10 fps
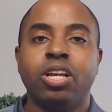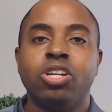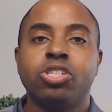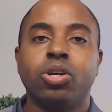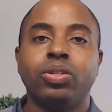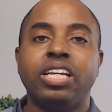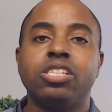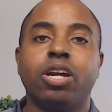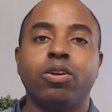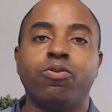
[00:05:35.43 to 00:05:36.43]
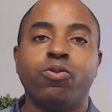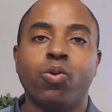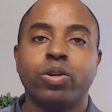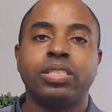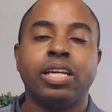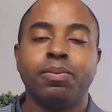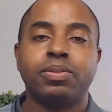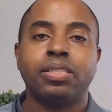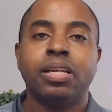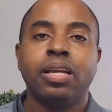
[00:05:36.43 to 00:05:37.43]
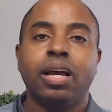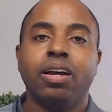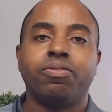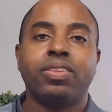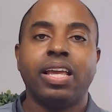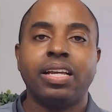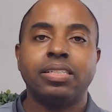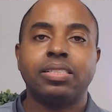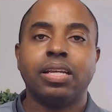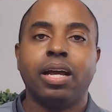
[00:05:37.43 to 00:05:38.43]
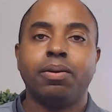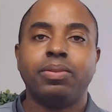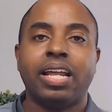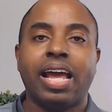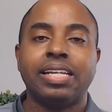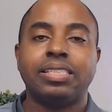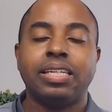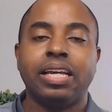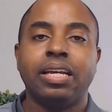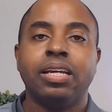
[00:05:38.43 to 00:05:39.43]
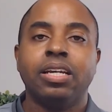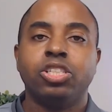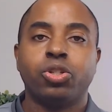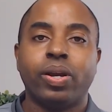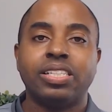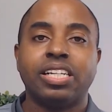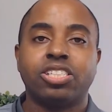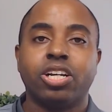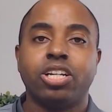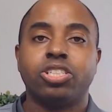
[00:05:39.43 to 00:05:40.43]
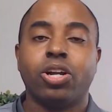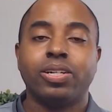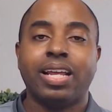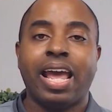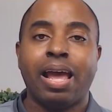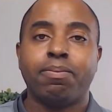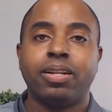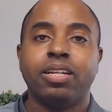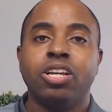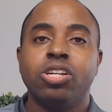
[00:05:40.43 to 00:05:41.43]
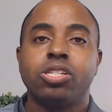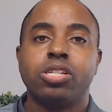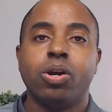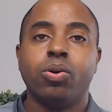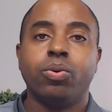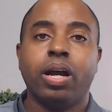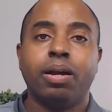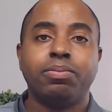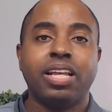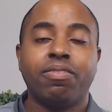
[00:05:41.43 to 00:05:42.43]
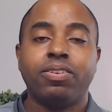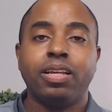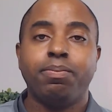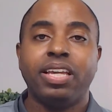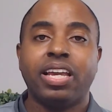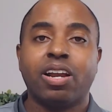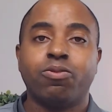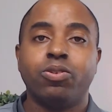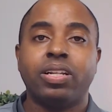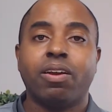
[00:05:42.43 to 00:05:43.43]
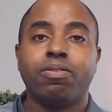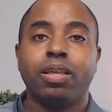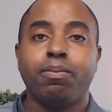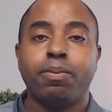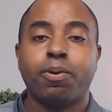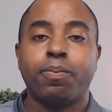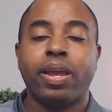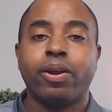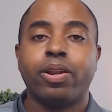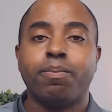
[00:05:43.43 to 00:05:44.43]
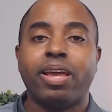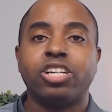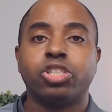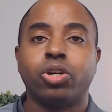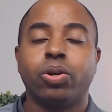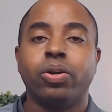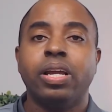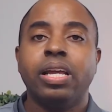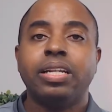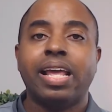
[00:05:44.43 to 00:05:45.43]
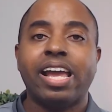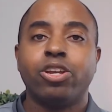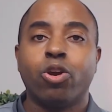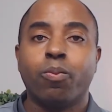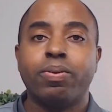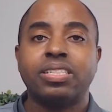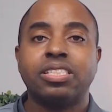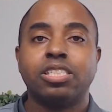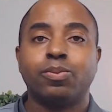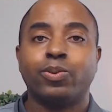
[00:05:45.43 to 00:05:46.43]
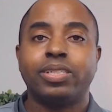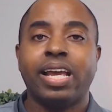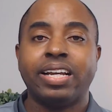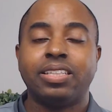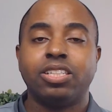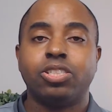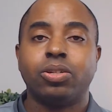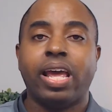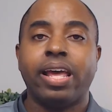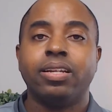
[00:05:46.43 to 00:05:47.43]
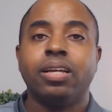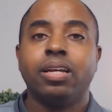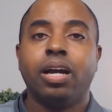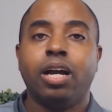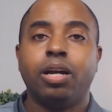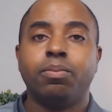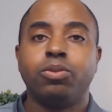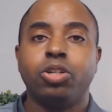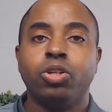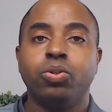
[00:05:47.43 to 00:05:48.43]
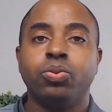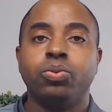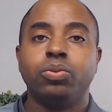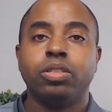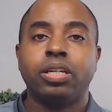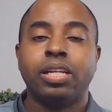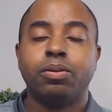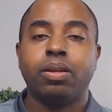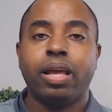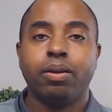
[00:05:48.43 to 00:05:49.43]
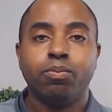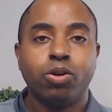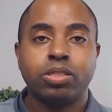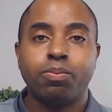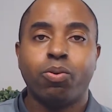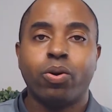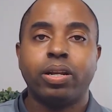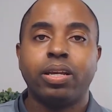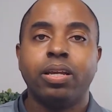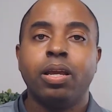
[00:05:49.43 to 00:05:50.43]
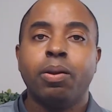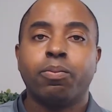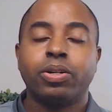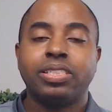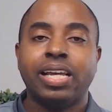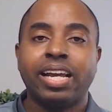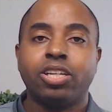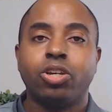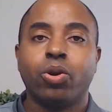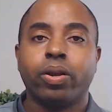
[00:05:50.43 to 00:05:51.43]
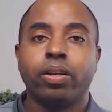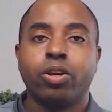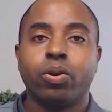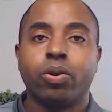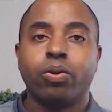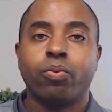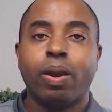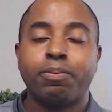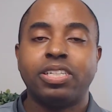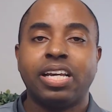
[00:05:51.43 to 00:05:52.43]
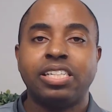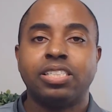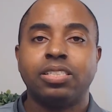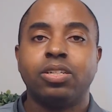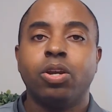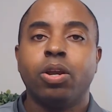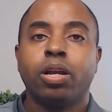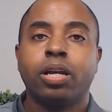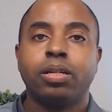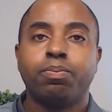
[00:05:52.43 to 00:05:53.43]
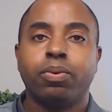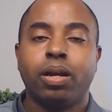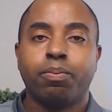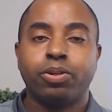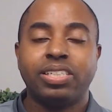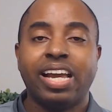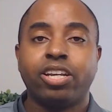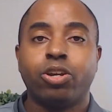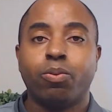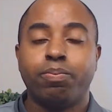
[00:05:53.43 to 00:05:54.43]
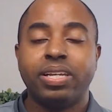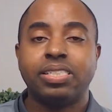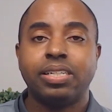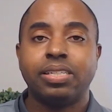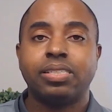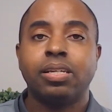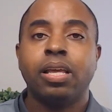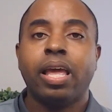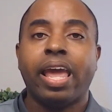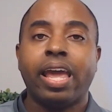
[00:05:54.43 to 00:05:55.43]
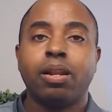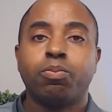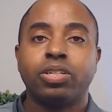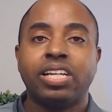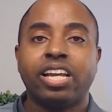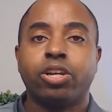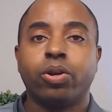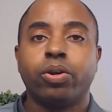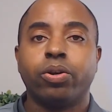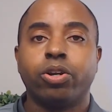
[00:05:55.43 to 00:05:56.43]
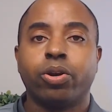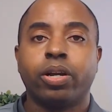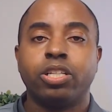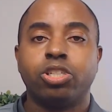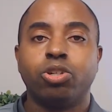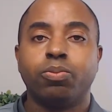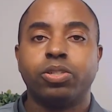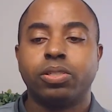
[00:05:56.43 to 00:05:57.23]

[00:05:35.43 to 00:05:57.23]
So these are the 4 tips of things that I see, trends that's going to start to happen. So definitely be careful, definitely be prepared, and make sure that your business is protected, so that you can, most importantly, protect your reputation, protect your business, and protect your consumers.